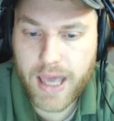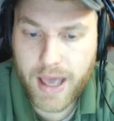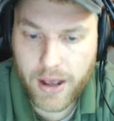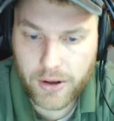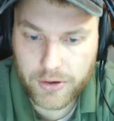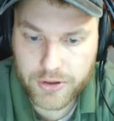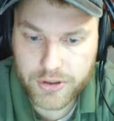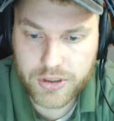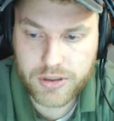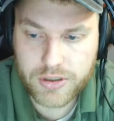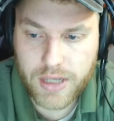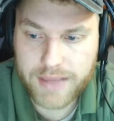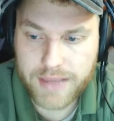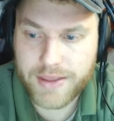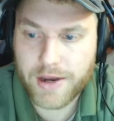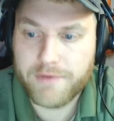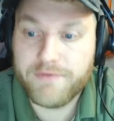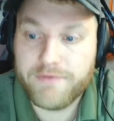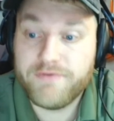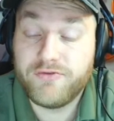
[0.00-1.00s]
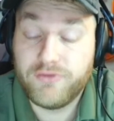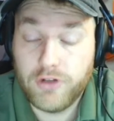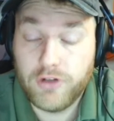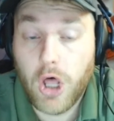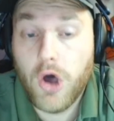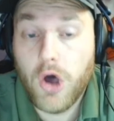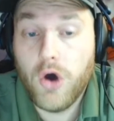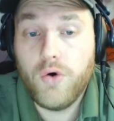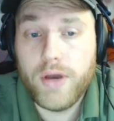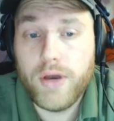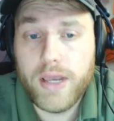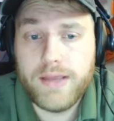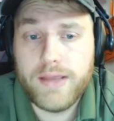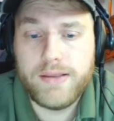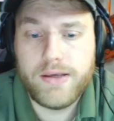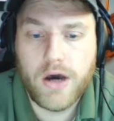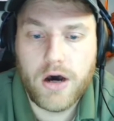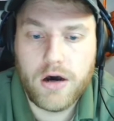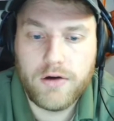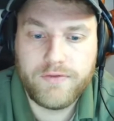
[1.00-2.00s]
else and their flow in
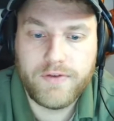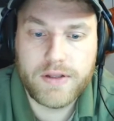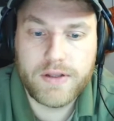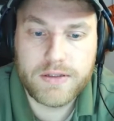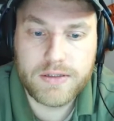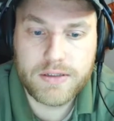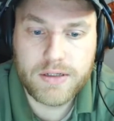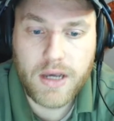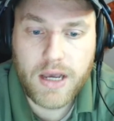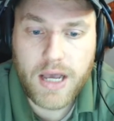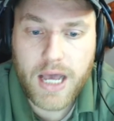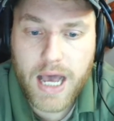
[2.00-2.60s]
the offense.